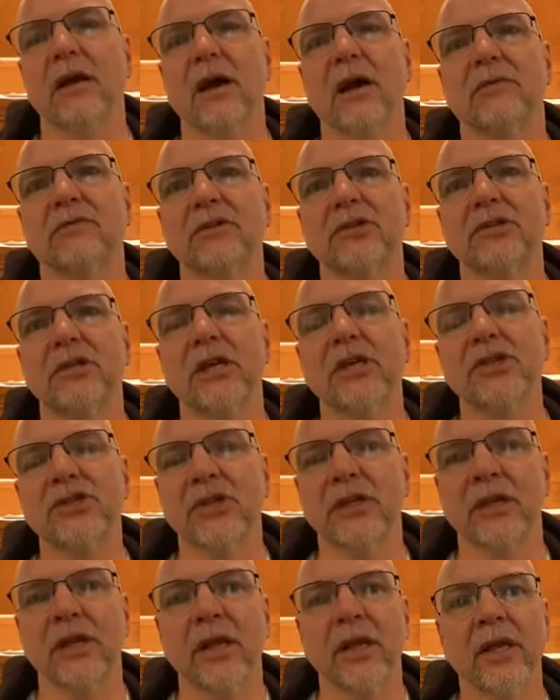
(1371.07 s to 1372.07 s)

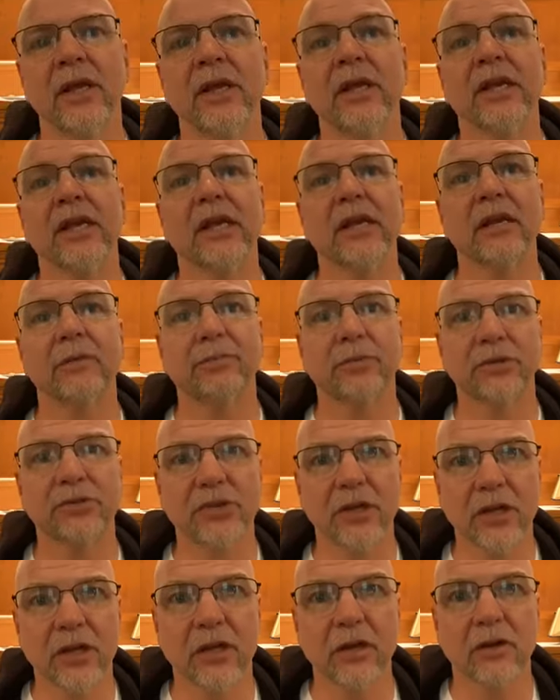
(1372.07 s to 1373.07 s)
conversation in a
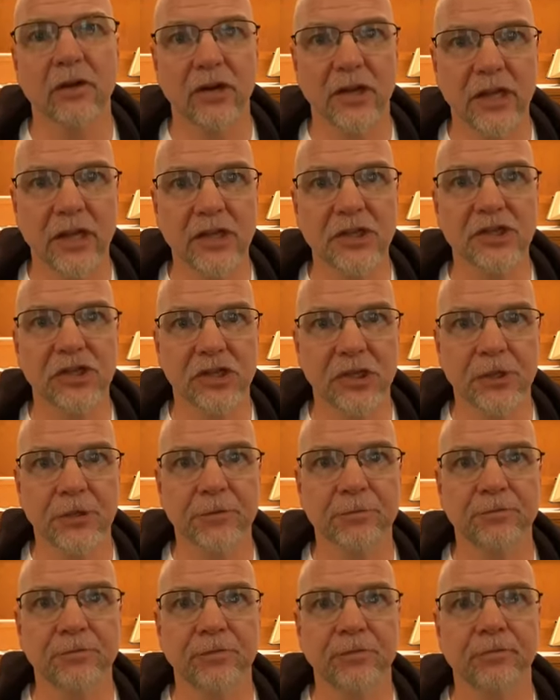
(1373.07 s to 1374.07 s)
particular issue.